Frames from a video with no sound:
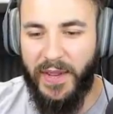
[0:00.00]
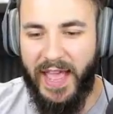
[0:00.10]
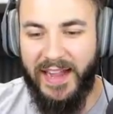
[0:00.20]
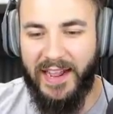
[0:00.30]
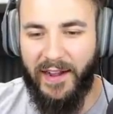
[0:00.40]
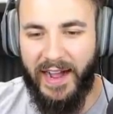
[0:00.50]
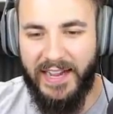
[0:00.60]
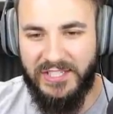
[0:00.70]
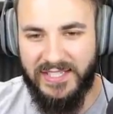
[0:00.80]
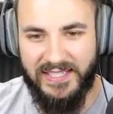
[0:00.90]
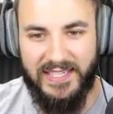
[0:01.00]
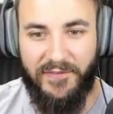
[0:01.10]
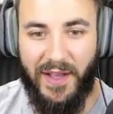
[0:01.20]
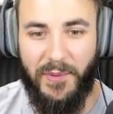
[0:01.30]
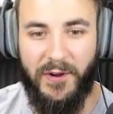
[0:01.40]
We had our RGs and
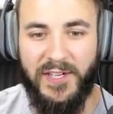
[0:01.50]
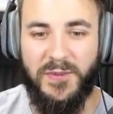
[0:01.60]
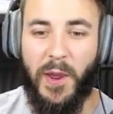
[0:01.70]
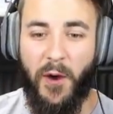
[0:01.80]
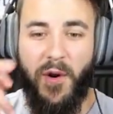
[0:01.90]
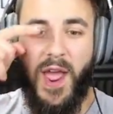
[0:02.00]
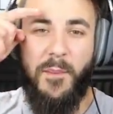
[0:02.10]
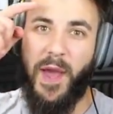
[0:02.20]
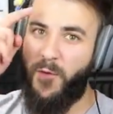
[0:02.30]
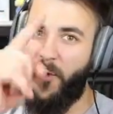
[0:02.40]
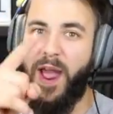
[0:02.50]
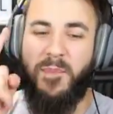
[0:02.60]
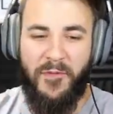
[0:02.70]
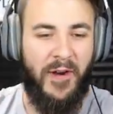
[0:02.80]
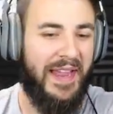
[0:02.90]
stuff up here as well. But right
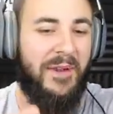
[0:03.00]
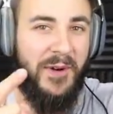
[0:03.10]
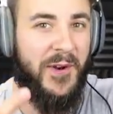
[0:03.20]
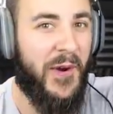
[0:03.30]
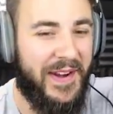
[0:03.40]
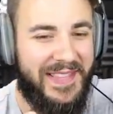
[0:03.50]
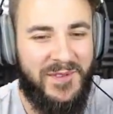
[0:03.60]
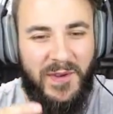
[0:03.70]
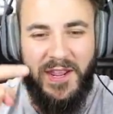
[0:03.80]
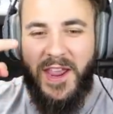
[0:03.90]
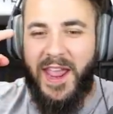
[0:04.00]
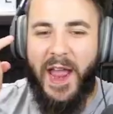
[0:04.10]
before I hit record on this video,